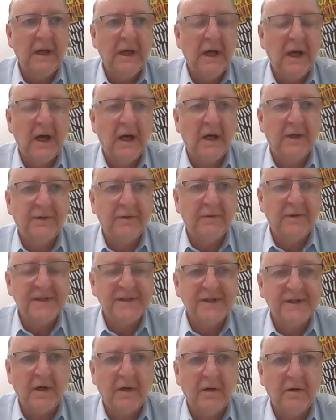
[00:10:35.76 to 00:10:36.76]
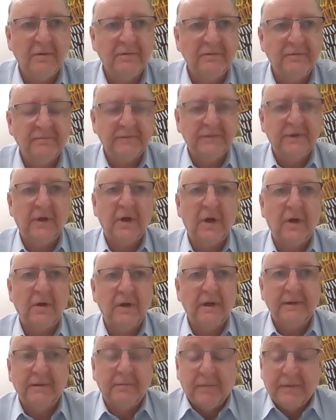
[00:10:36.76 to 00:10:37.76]
are doing so,
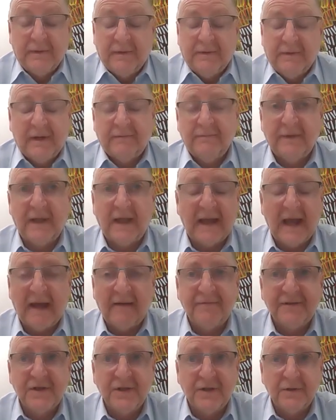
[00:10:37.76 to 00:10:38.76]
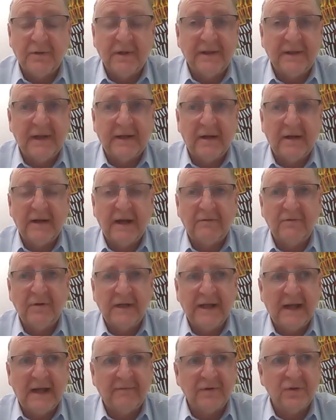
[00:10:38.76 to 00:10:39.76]
that they have to do it. They don't really
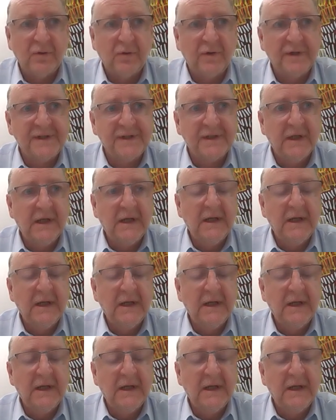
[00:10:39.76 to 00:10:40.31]
have a choice.